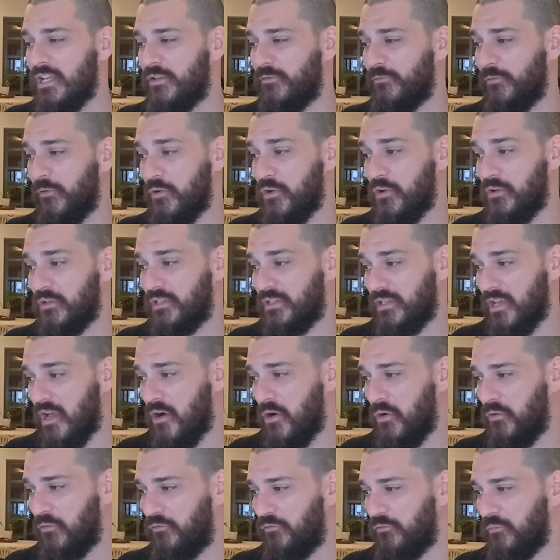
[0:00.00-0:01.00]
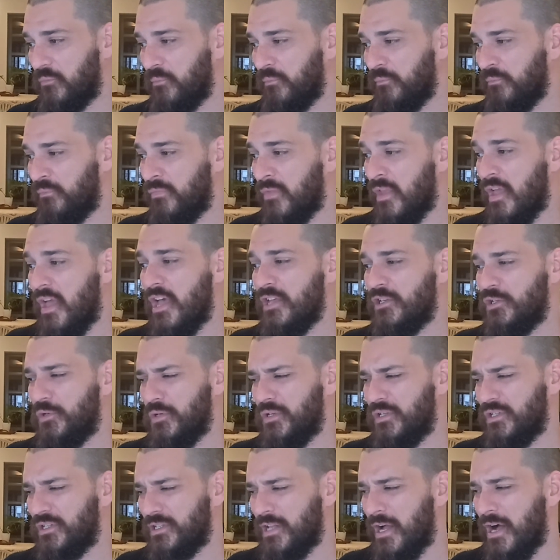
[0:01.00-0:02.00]
for yourself as you
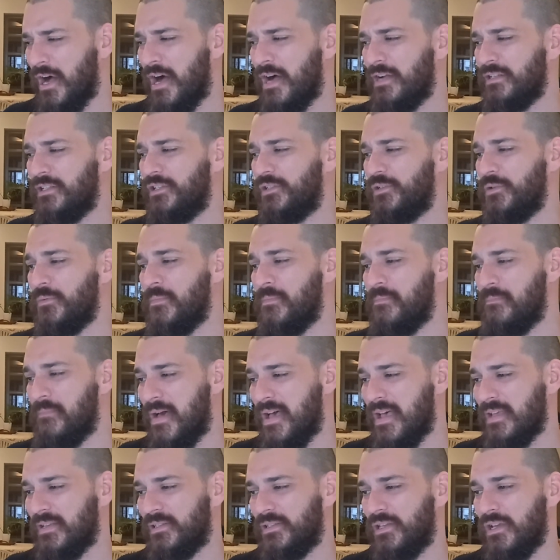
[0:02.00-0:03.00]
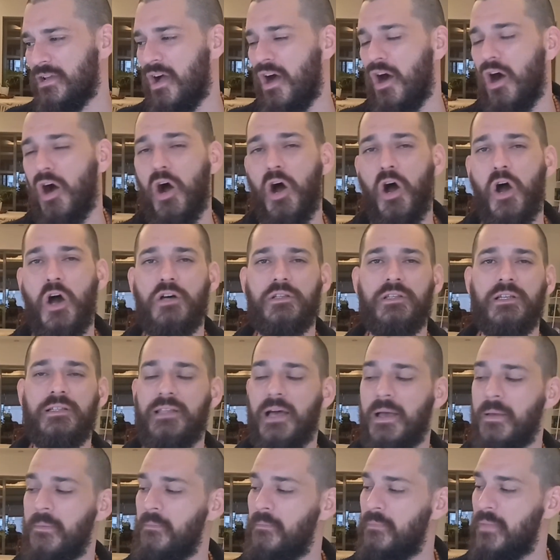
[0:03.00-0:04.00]
start to master all the
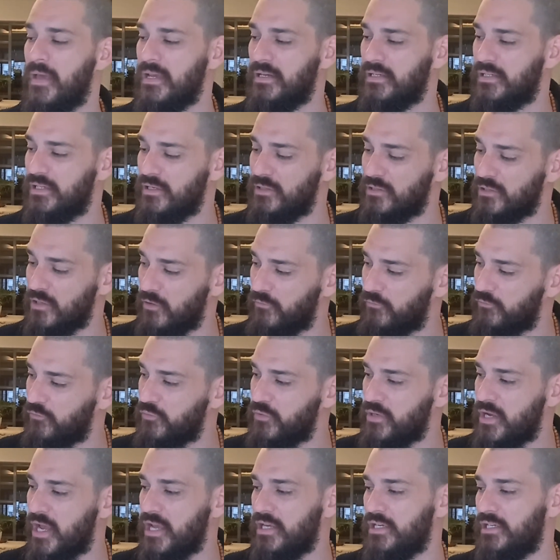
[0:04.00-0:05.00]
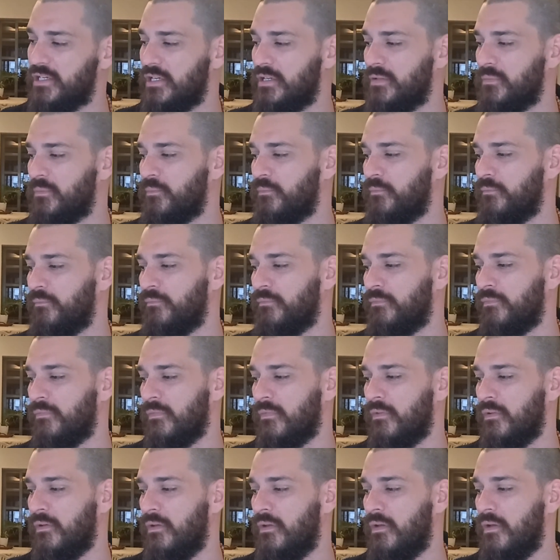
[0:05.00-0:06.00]
dimensions of creation.
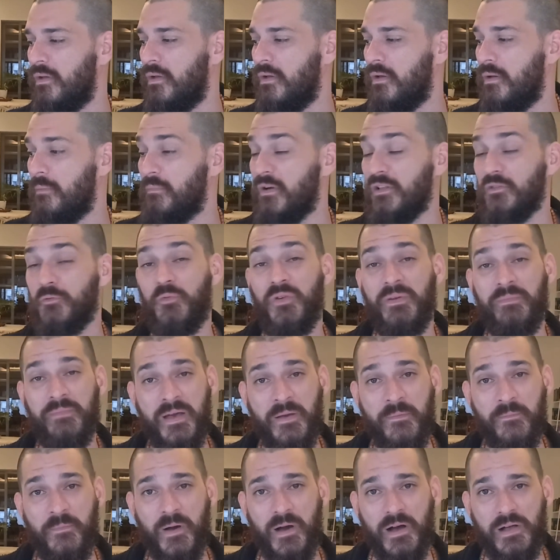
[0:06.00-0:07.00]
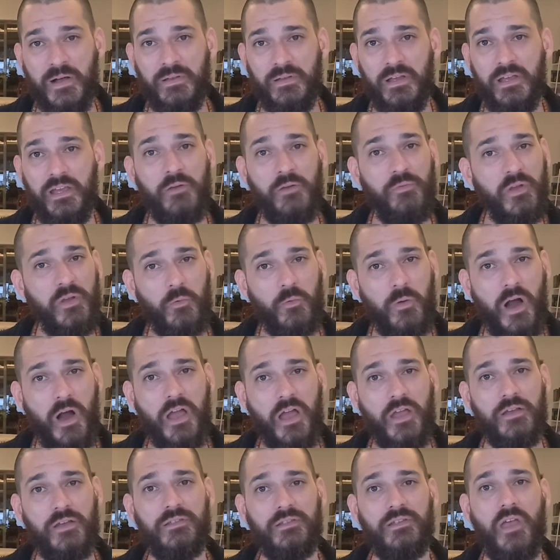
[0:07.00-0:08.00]
But remember, it
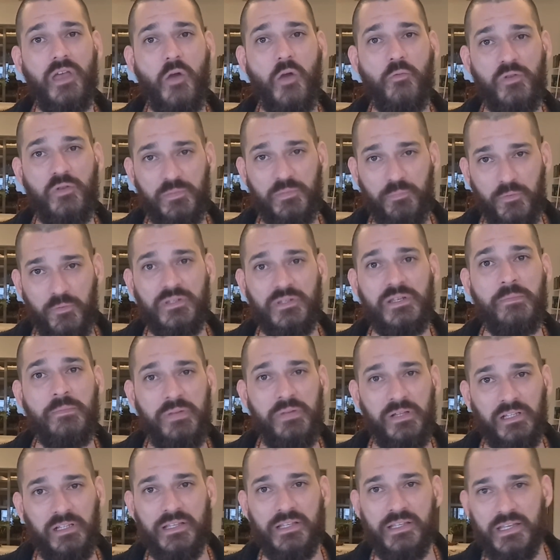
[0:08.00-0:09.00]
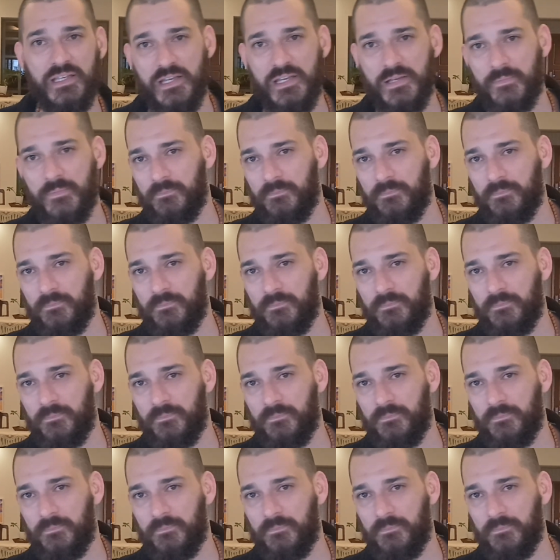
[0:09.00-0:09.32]
requires responsibility.